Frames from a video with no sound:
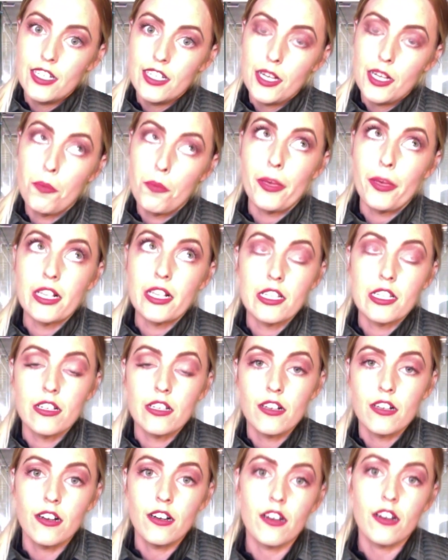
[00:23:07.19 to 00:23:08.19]

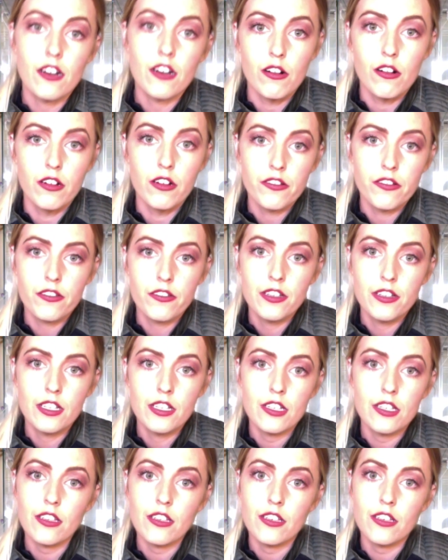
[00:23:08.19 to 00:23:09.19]
Amazing. I don't know
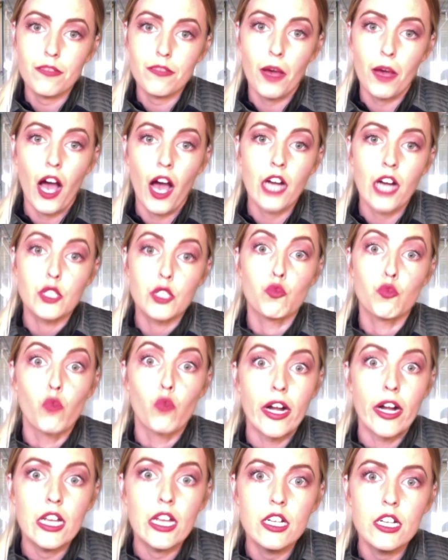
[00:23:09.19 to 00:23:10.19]
if my heart is
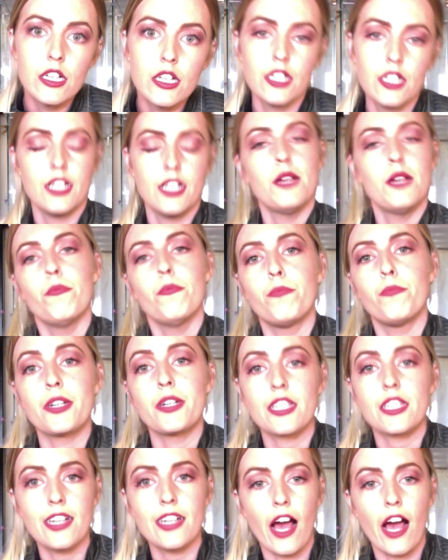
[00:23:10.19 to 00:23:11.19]
ready, but
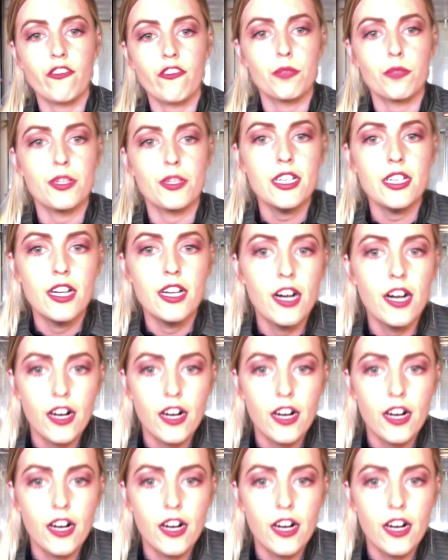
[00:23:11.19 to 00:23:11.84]
it's gonna have to be.